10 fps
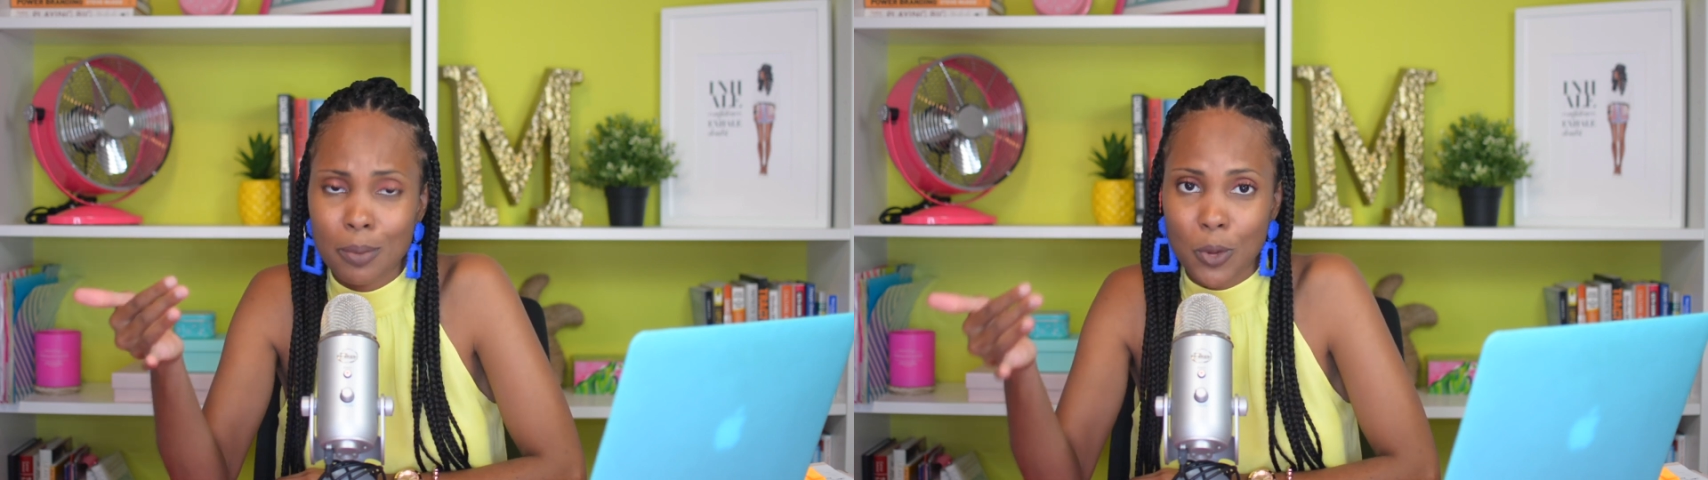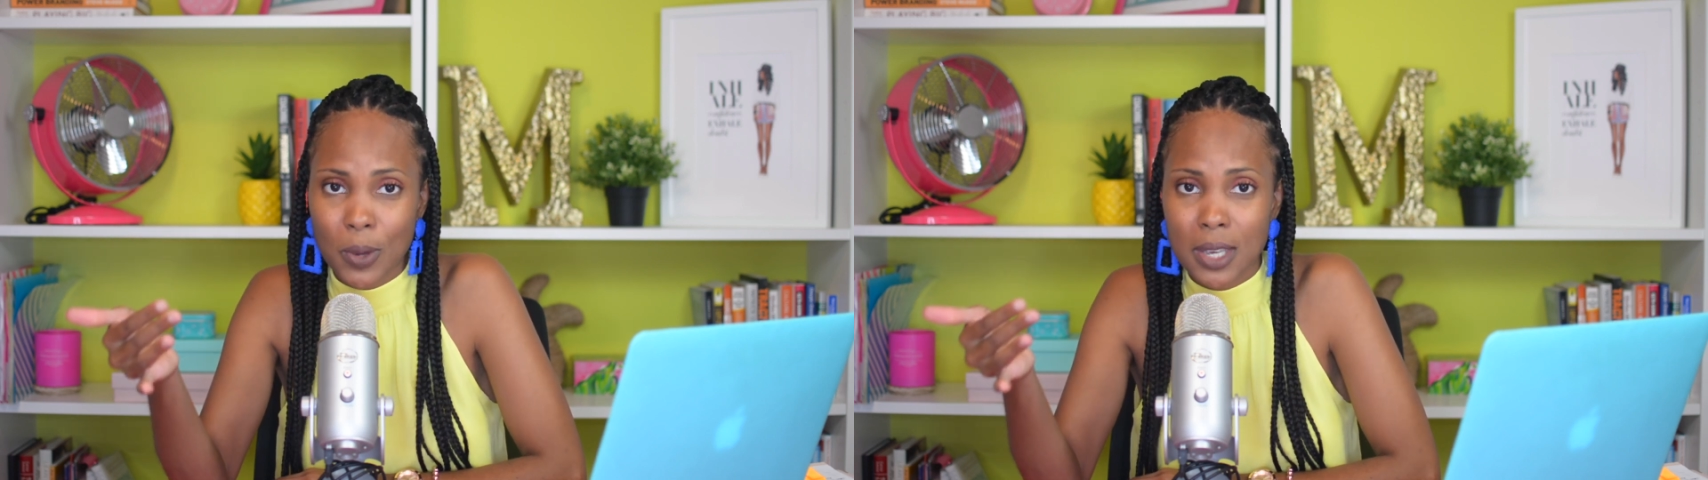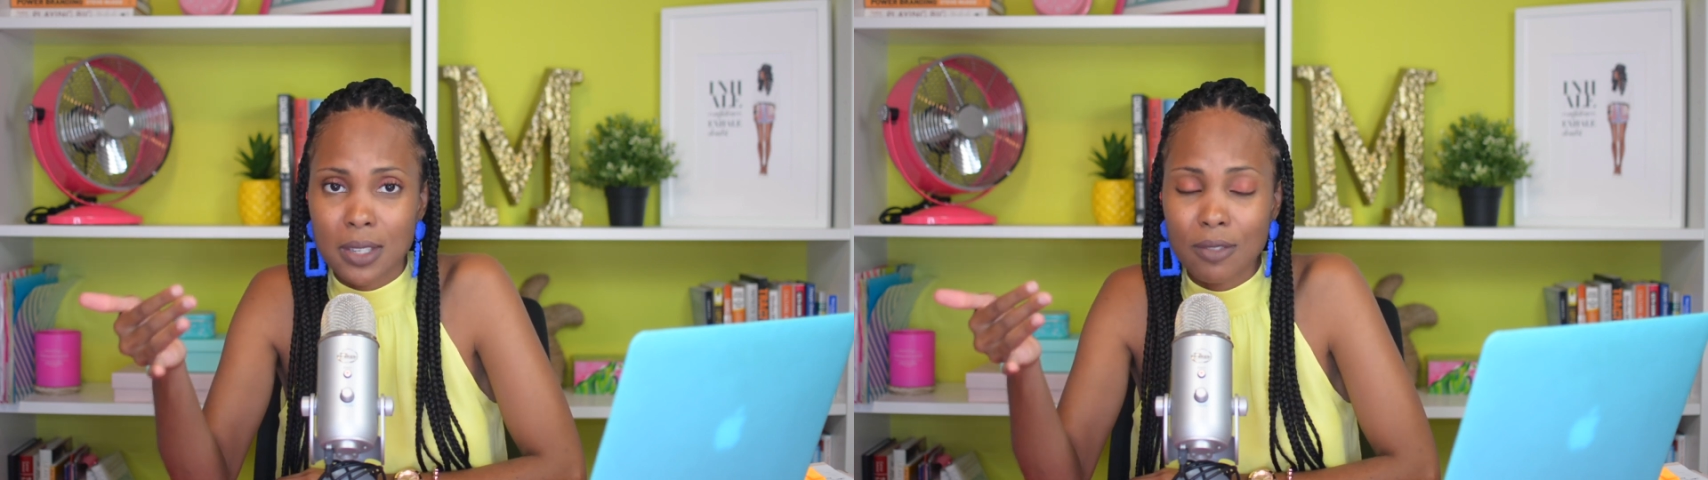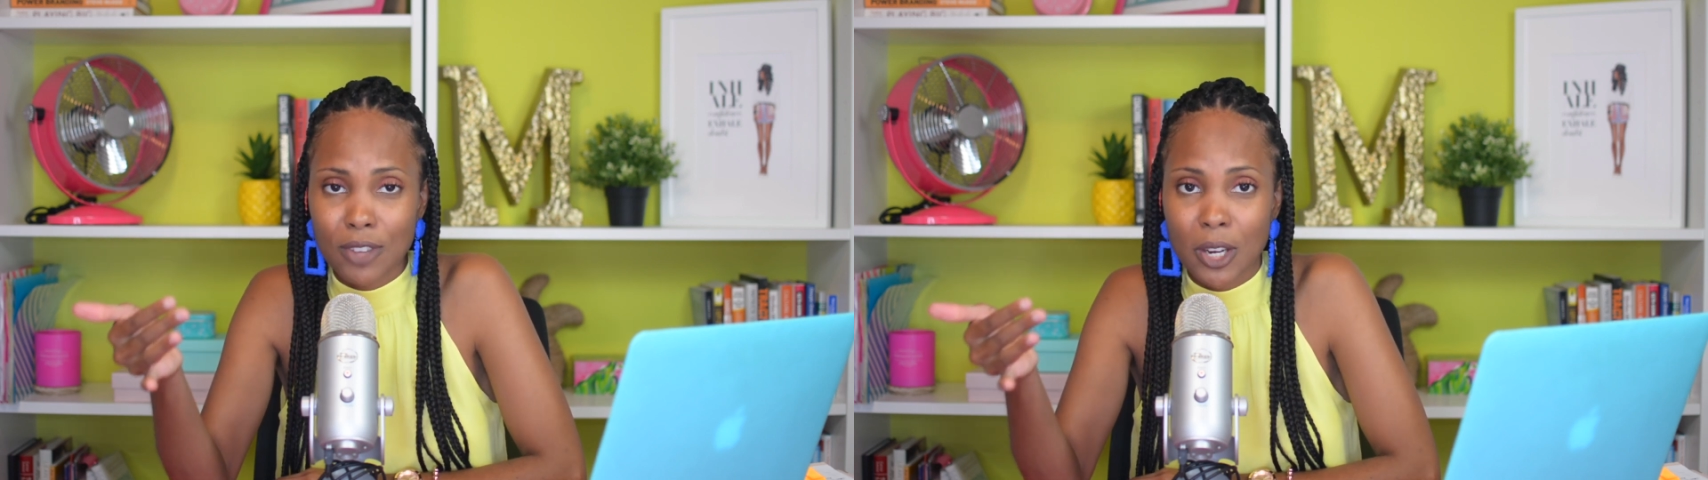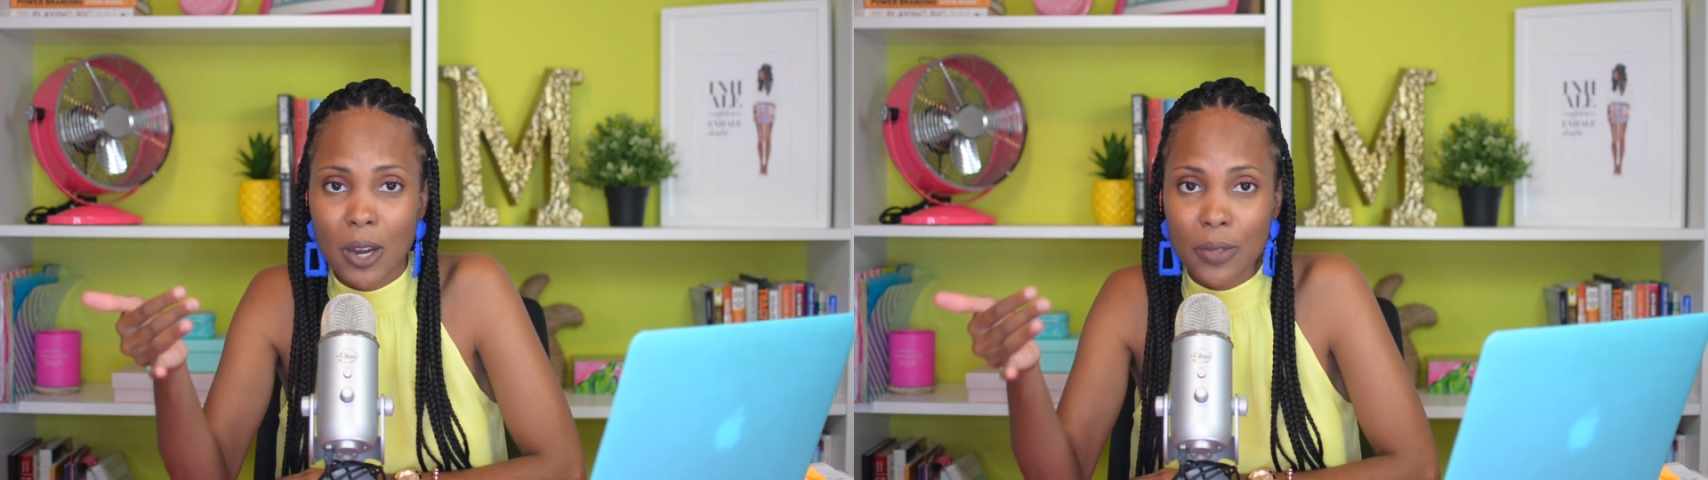employees can
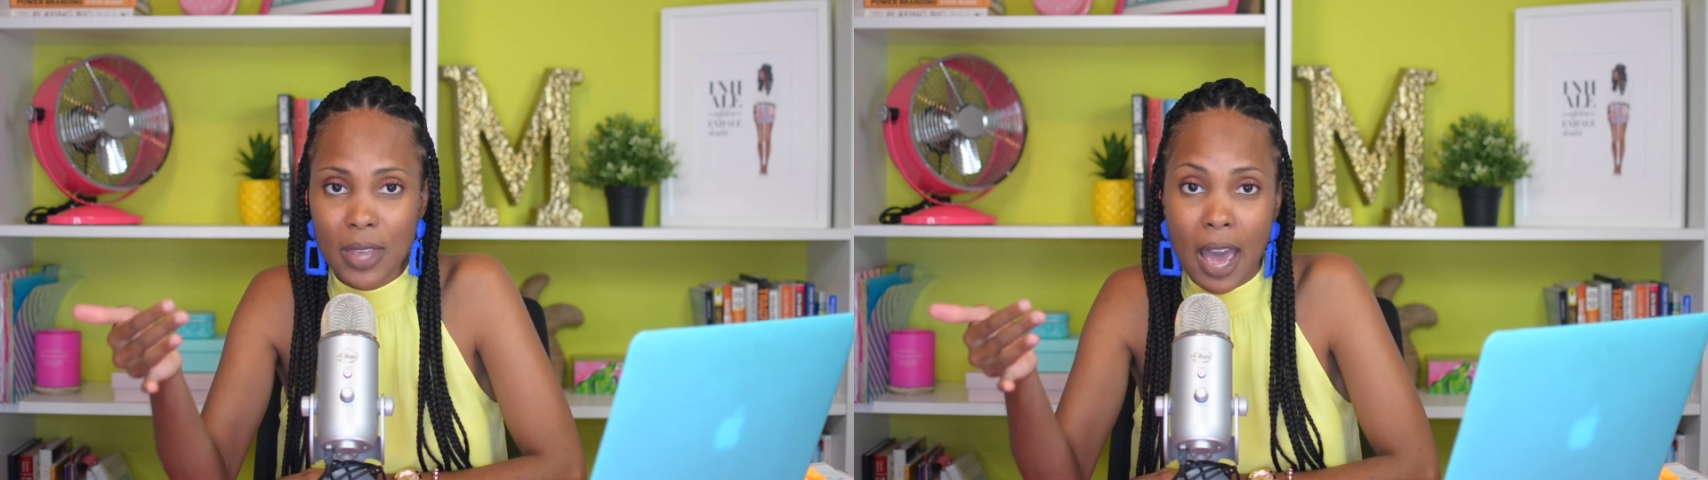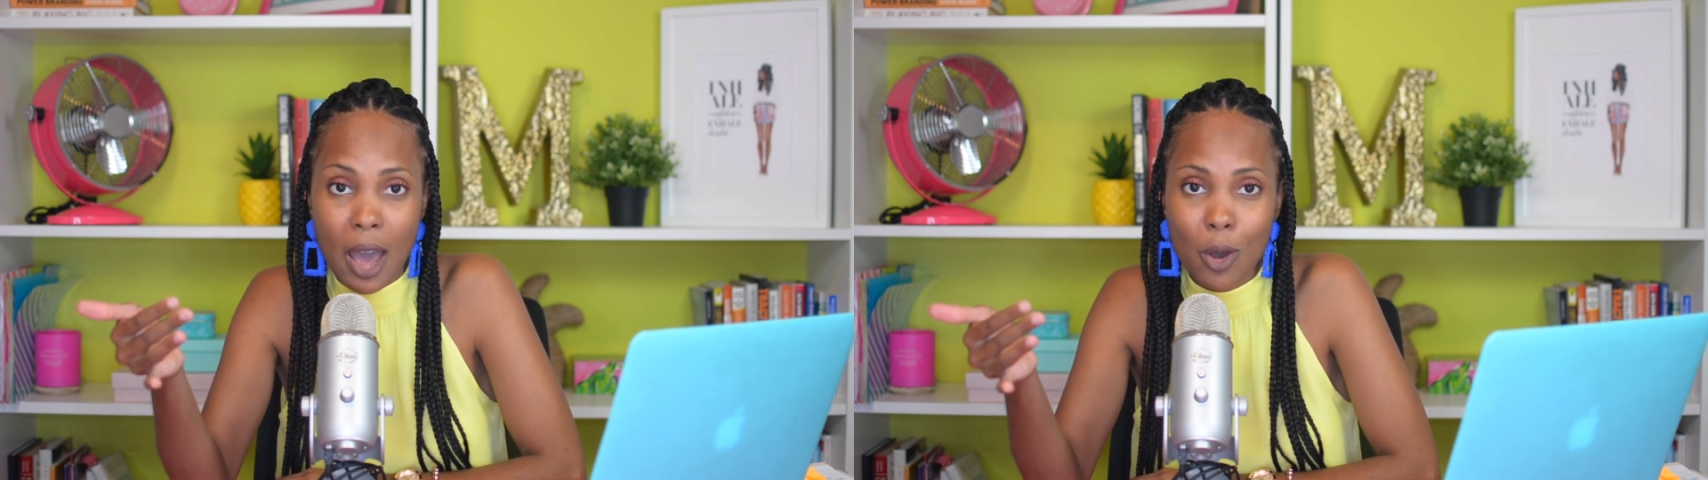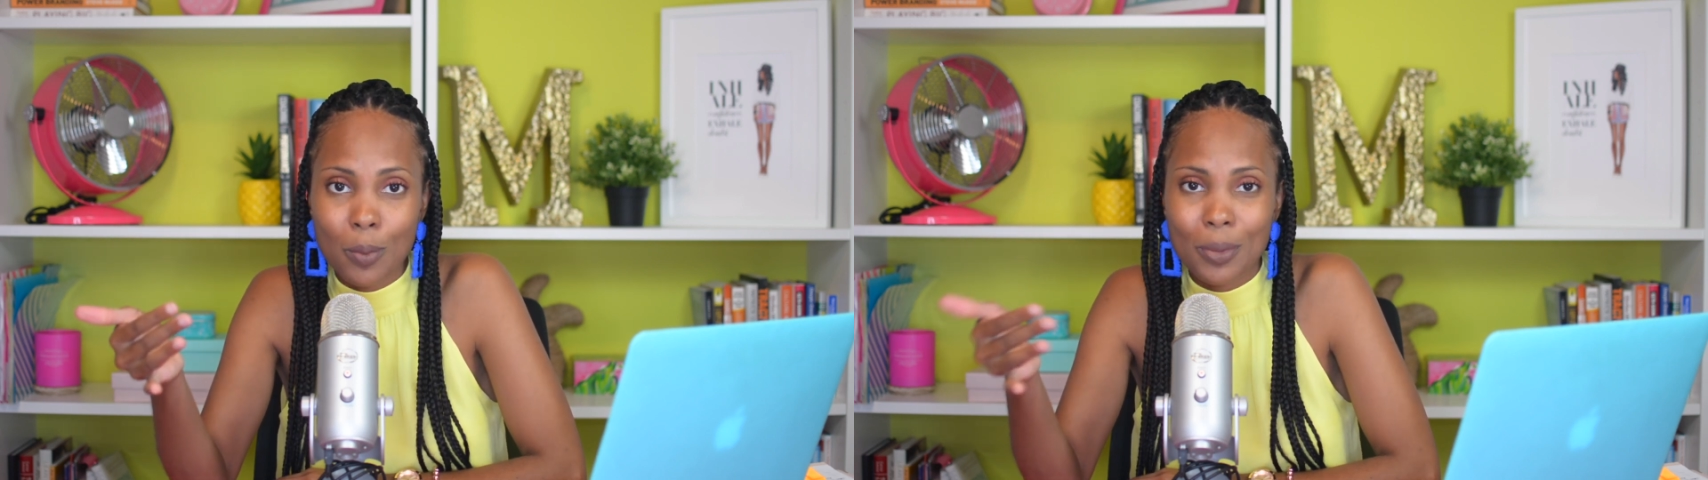figure out the how,